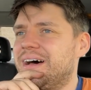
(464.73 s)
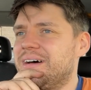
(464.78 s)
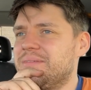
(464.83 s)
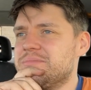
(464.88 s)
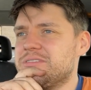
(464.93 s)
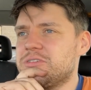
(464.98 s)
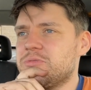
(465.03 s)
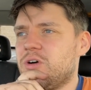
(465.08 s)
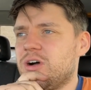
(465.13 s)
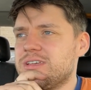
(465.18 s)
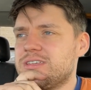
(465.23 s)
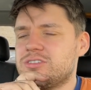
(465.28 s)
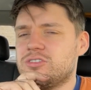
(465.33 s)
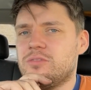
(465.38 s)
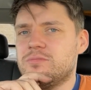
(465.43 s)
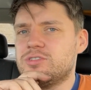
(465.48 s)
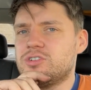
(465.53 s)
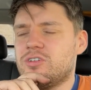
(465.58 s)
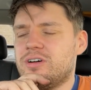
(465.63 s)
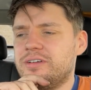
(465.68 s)
So I
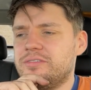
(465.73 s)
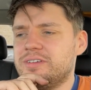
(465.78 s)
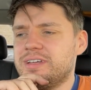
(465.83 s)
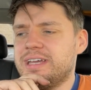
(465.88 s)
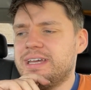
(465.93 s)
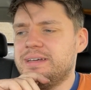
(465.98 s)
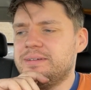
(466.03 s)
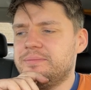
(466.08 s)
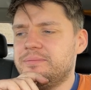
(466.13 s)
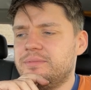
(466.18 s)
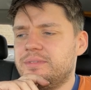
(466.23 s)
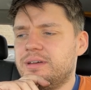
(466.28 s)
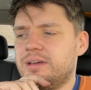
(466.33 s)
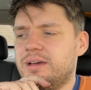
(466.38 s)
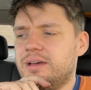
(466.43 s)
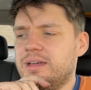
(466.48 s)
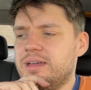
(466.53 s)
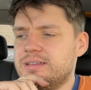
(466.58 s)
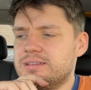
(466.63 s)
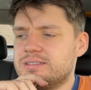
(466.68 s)
stopped driving it
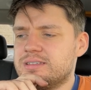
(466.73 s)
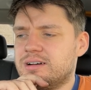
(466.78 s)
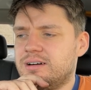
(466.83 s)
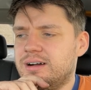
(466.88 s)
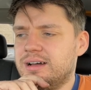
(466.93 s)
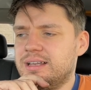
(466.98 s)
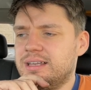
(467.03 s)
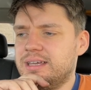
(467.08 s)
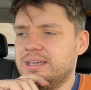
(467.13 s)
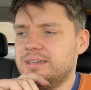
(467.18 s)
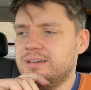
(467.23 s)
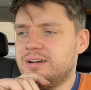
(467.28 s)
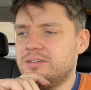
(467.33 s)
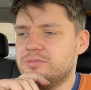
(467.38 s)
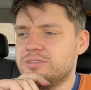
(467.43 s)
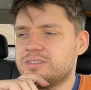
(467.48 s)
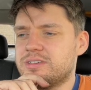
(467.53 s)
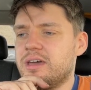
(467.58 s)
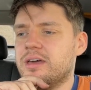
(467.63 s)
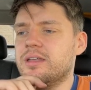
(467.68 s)
entirely. I
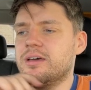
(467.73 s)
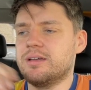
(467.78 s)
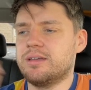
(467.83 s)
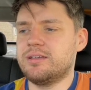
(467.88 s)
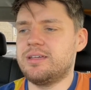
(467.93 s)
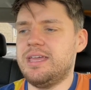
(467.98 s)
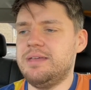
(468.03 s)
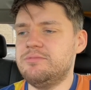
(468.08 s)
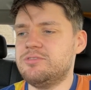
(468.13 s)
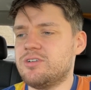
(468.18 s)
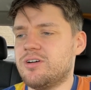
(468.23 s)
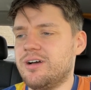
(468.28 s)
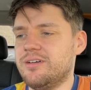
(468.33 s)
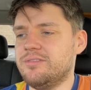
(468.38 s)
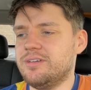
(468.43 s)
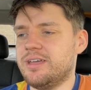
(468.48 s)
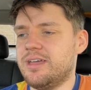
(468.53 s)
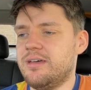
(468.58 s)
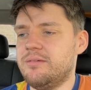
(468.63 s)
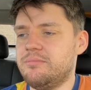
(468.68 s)
was gonna keep
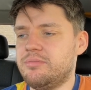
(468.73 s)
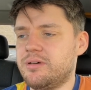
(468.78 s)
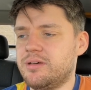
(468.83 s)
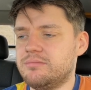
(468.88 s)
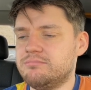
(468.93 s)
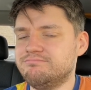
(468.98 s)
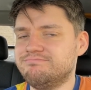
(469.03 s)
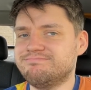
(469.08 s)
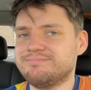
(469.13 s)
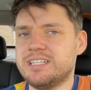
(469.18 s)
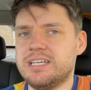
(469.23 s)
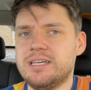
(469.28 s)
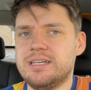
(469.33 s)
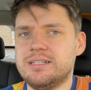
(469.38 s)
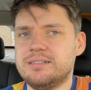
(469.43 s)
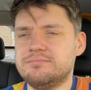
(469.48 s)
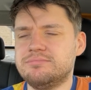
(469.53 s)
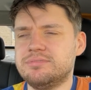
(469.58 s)
driving it, but yeah,